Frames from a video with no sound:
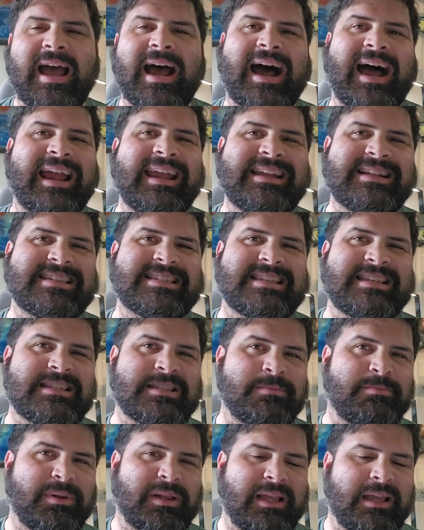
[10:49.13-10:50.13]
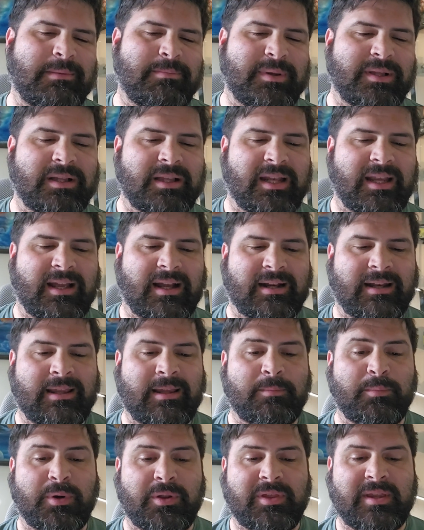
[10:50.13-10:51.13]
I could see some playability on
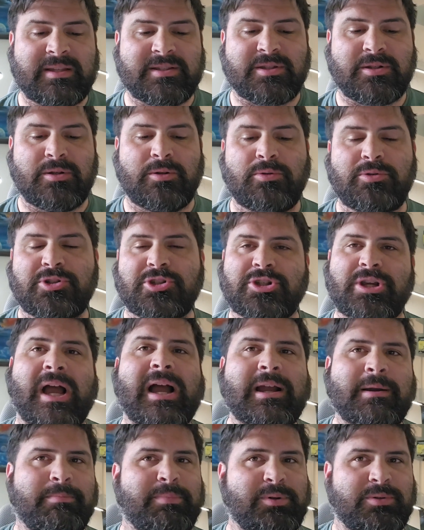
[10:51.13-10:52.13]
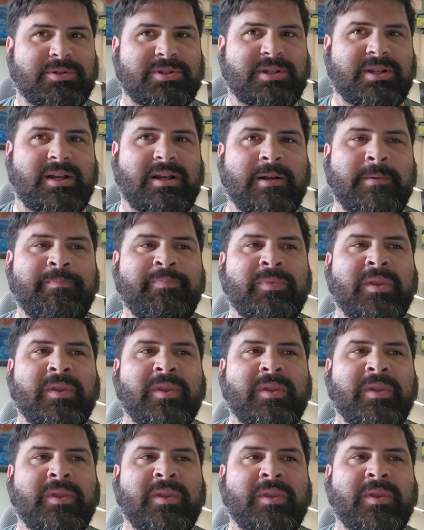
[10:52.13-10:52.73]
him with his new Shock Booster.